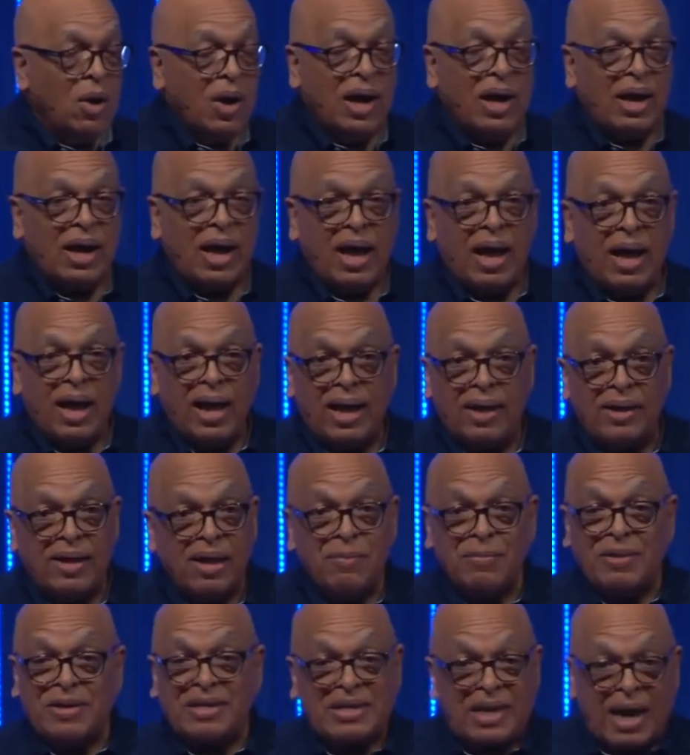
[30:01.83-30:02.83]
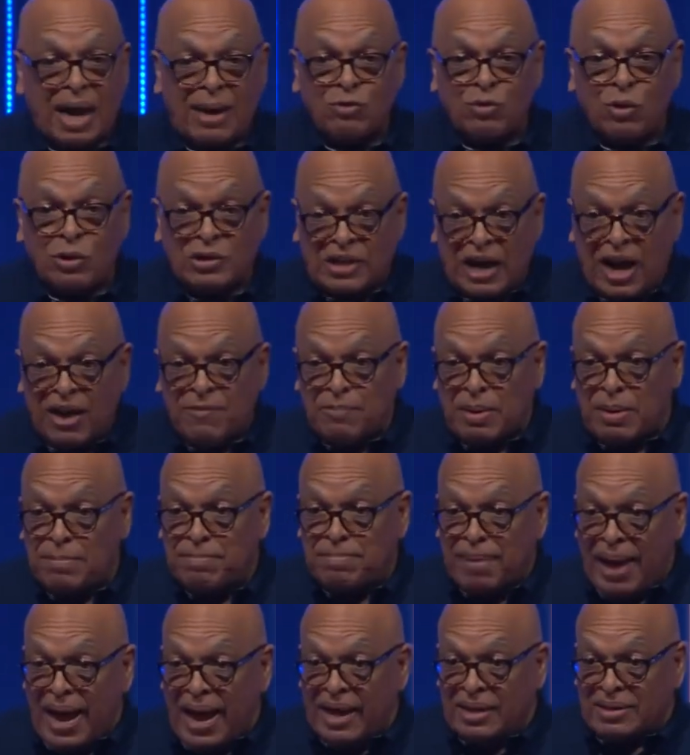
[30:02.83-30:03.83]
know what? There have been times in which I've
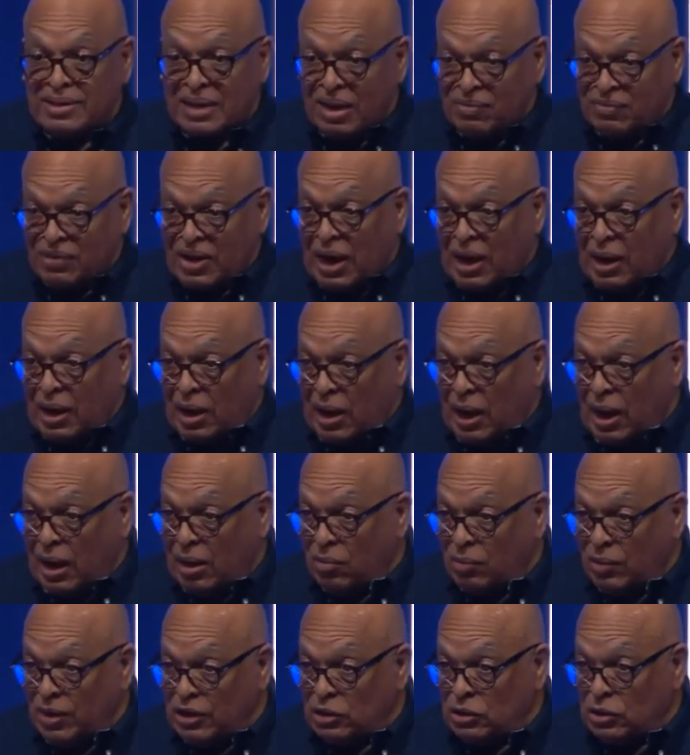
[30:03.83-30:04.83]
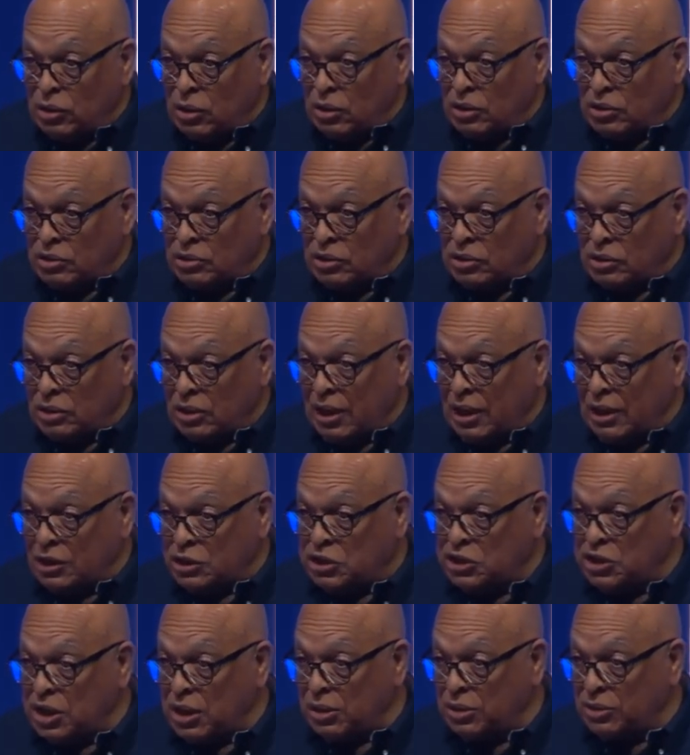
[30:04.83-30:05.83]
been banked. I've got a lot of resources, a lot
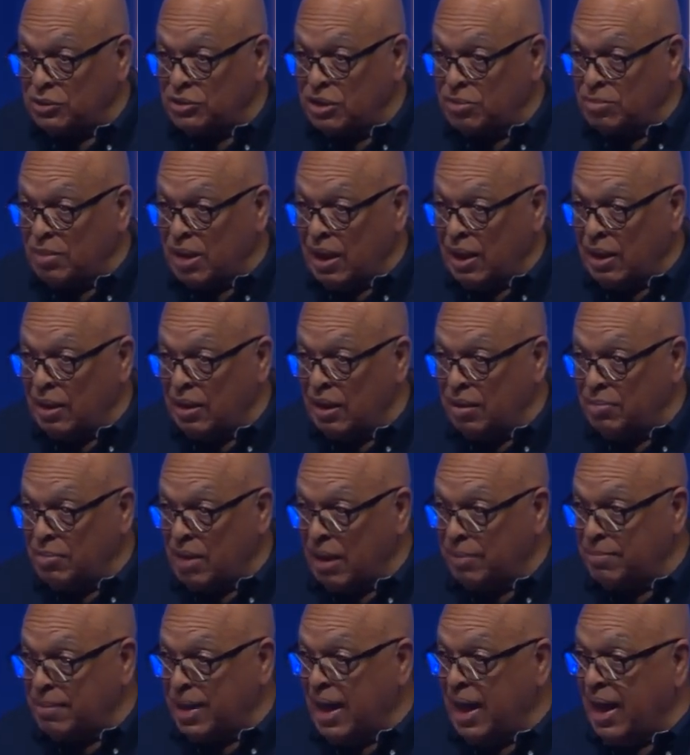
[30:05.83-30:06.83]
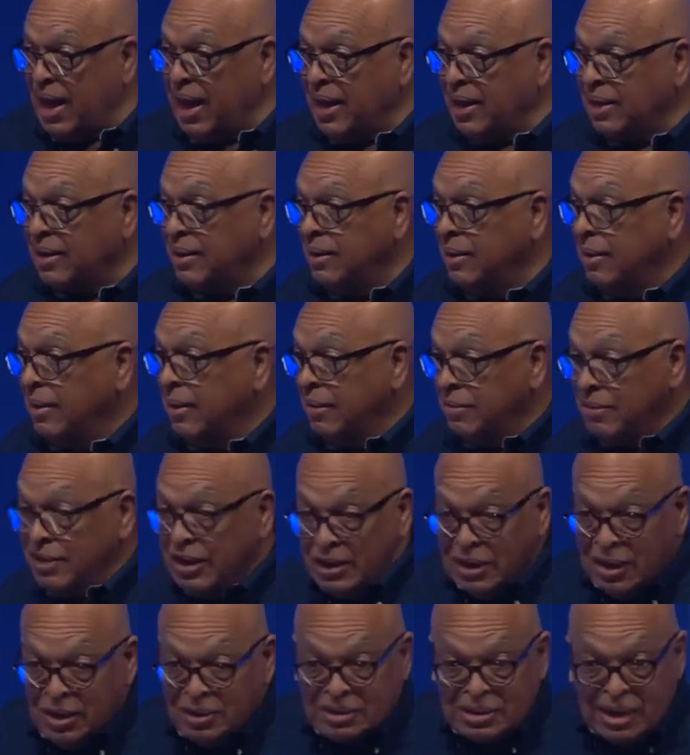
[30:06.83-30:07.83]
of shekels in my, in my bag.
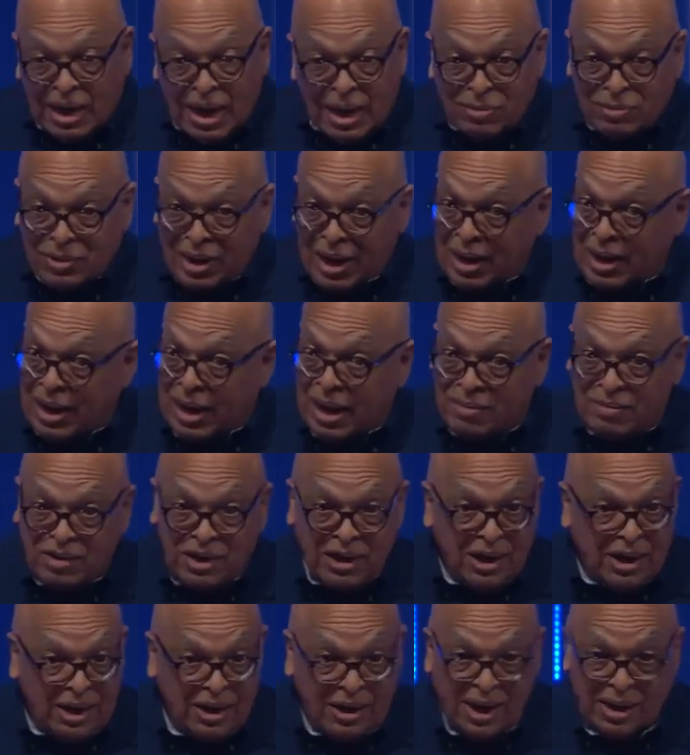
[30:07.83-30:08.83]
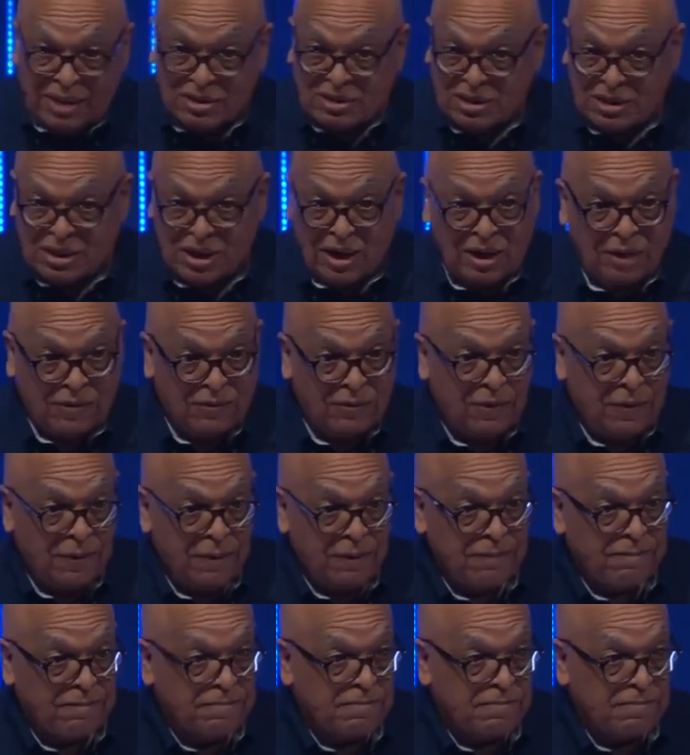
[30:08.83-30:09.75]
And then there are times when I didn't have any of that stuff.